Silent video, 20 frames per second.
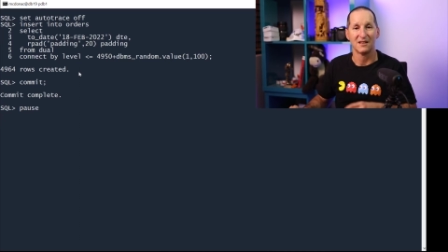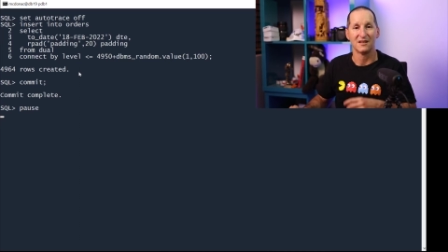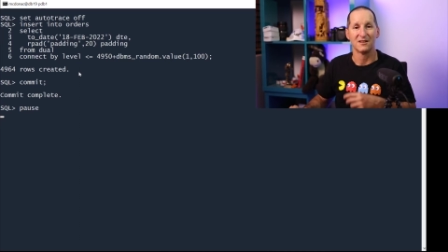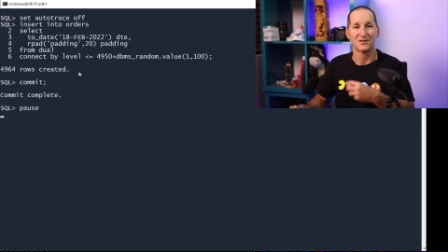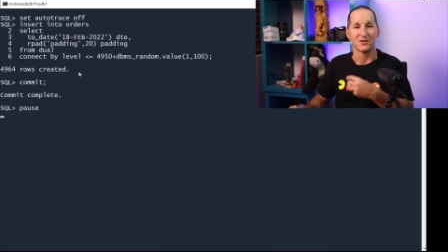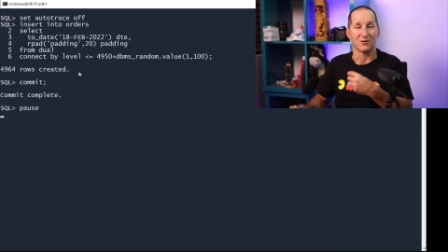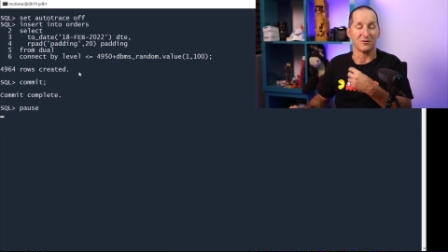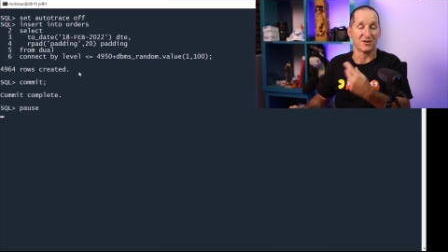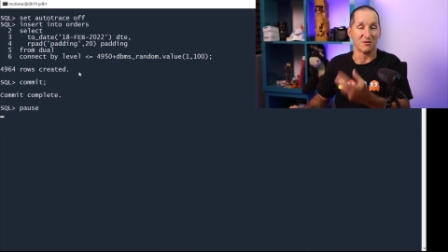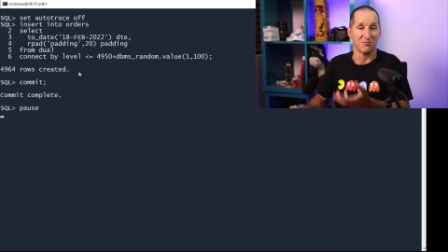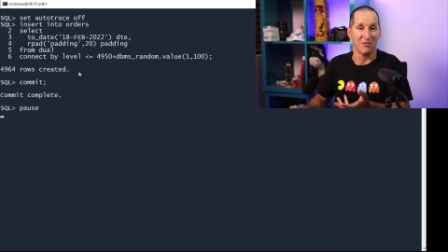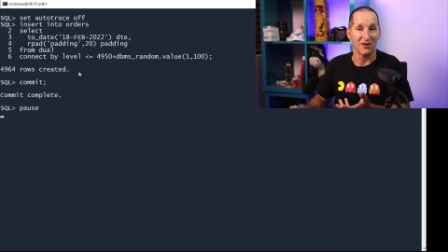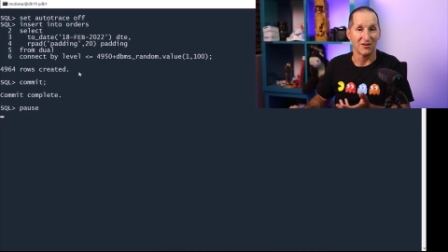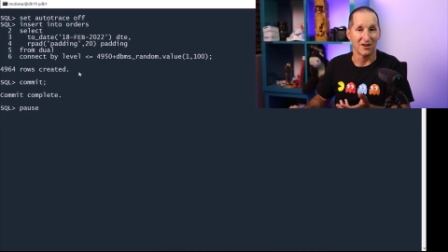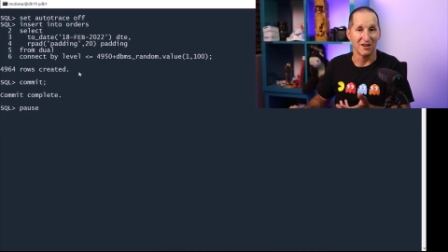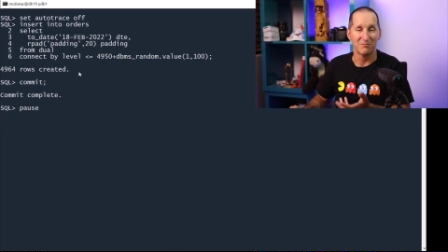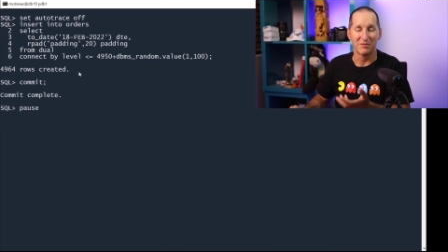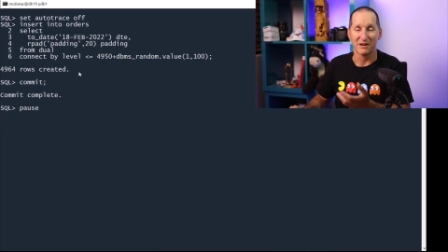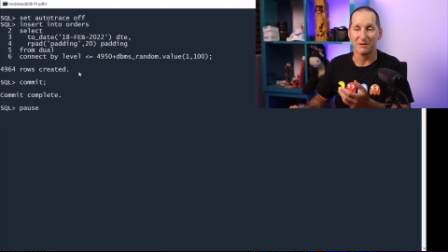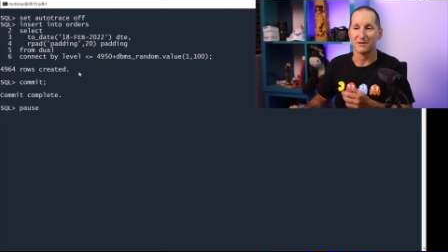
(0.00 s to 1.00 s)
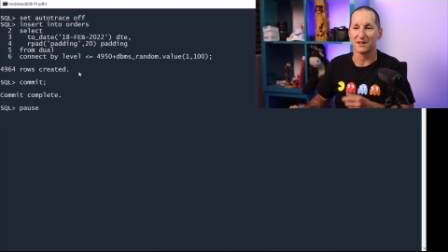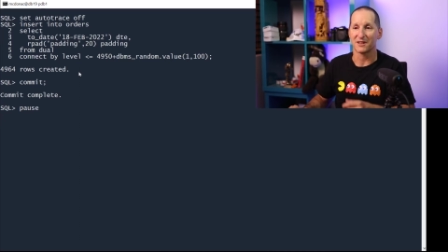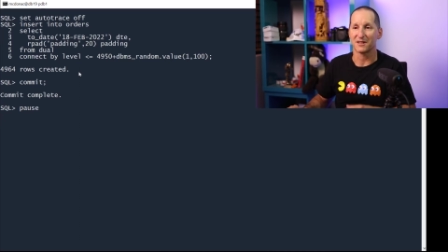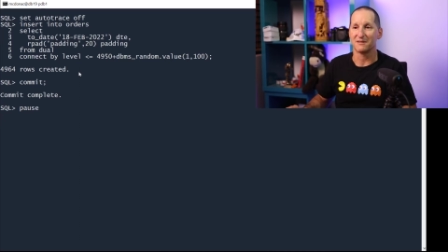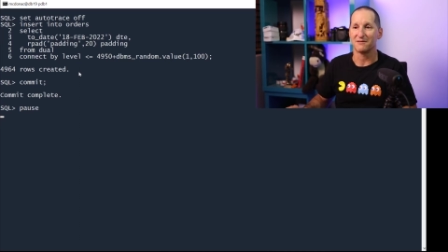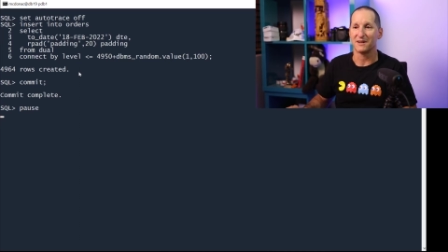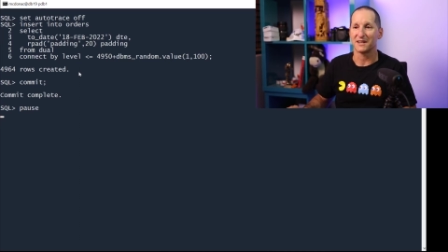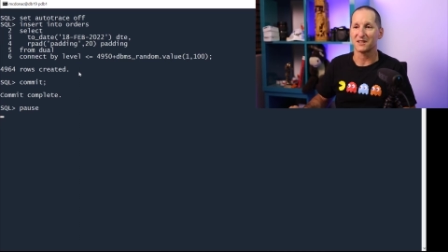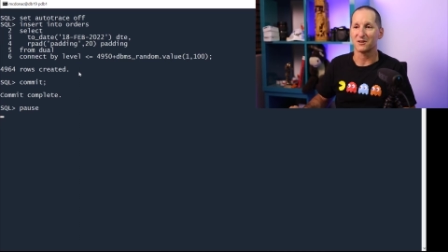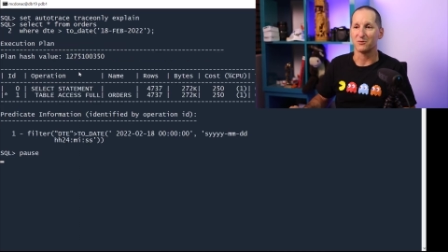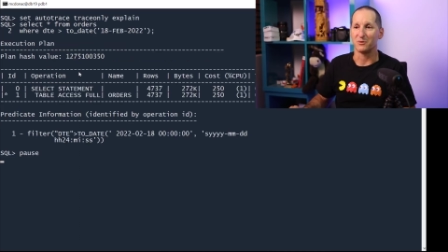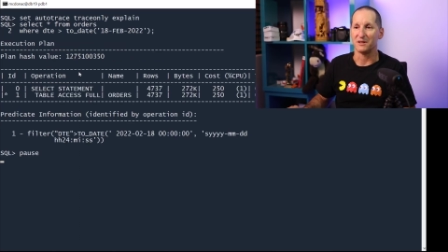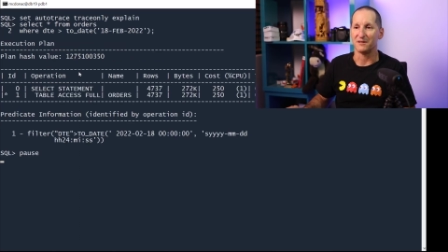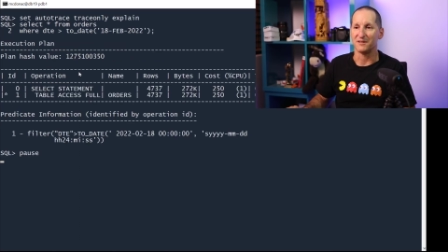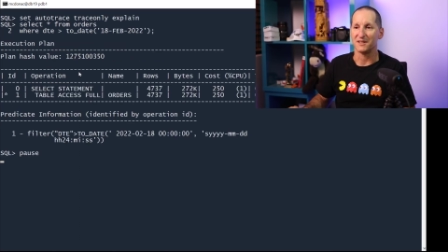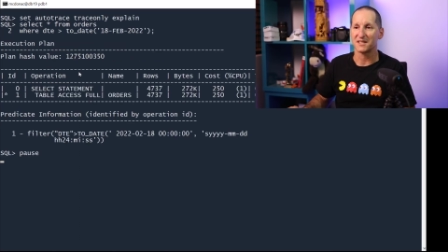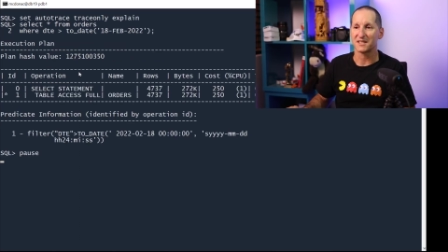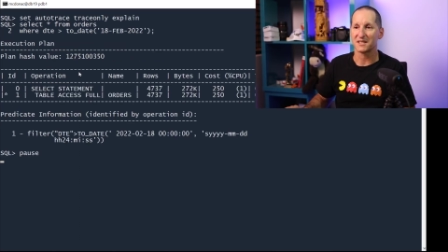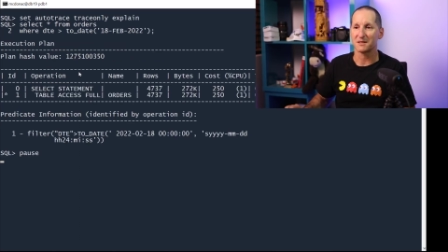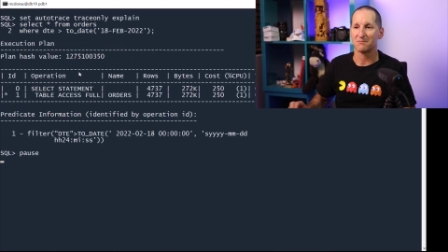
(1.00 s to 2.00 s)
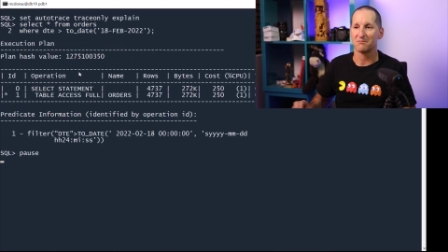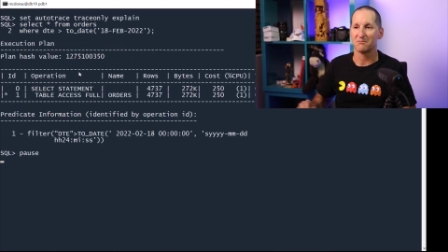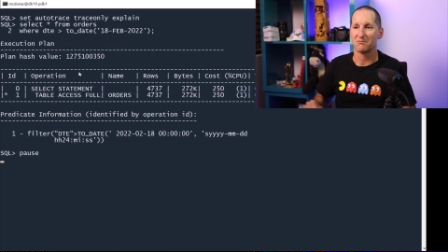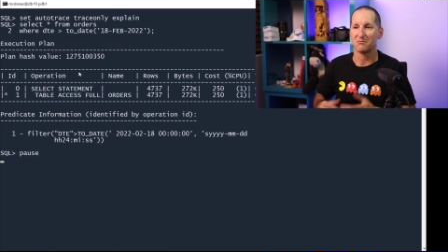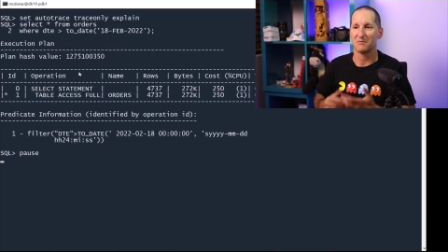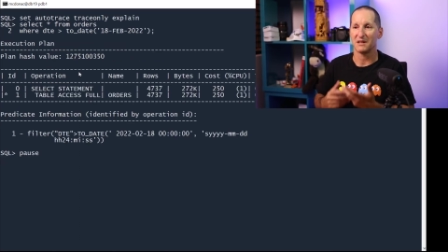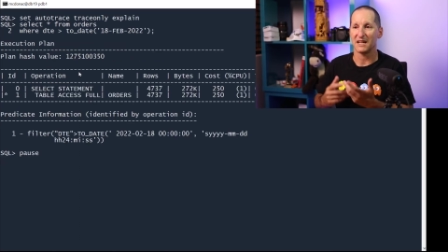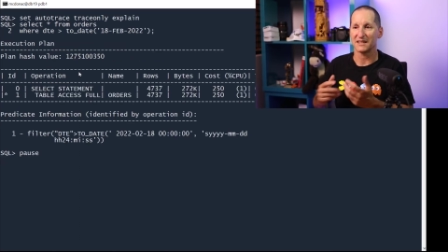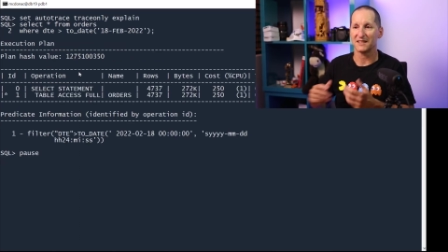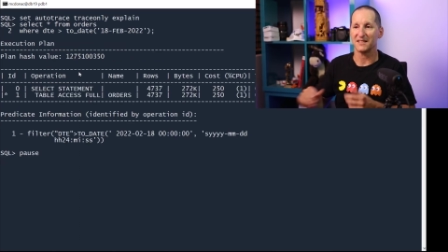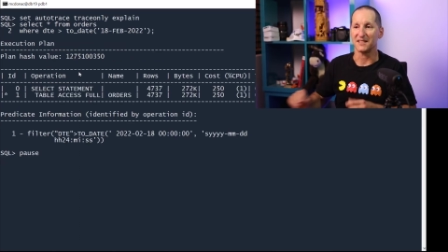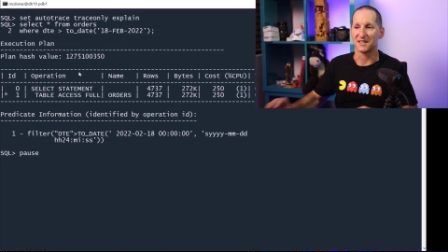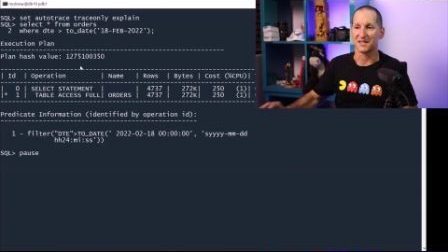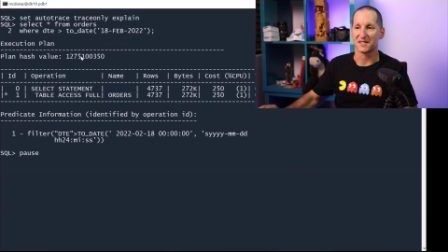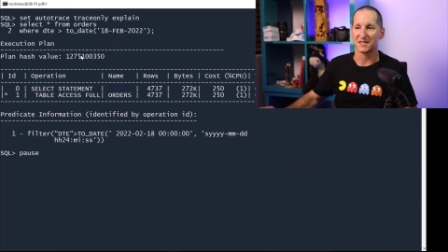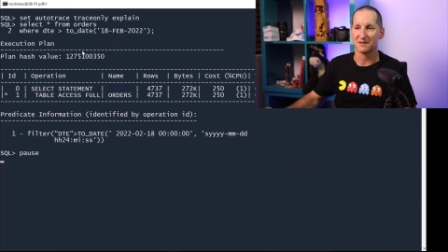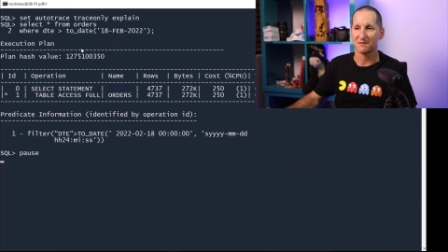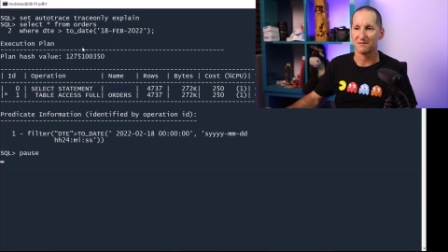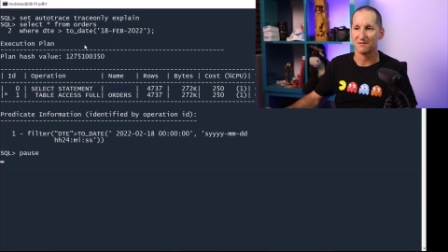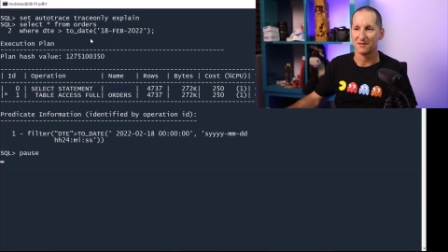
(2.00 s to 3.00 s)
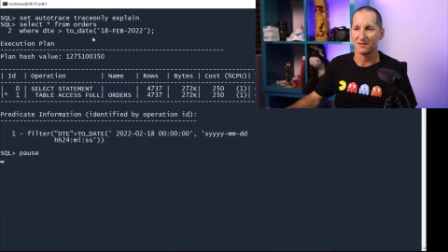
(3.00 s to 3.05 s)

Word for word: So tomorrow, people are going to run a queries like this.